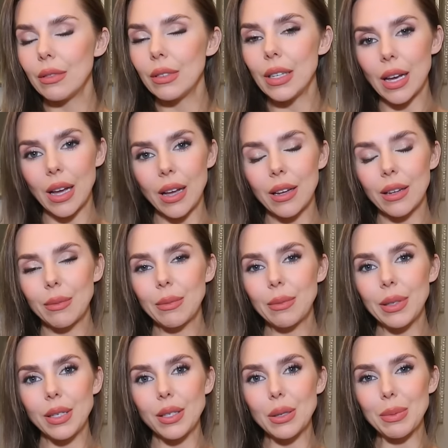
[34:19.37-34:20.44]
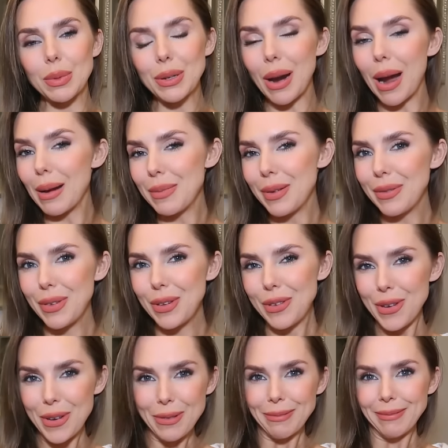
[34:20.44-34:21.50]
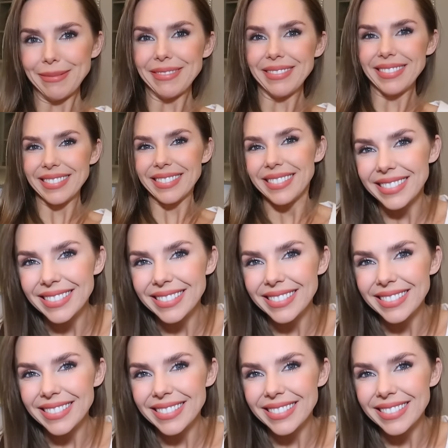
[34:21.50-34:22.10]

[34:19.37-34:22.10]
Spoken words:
yeah, please subscribe if you're new.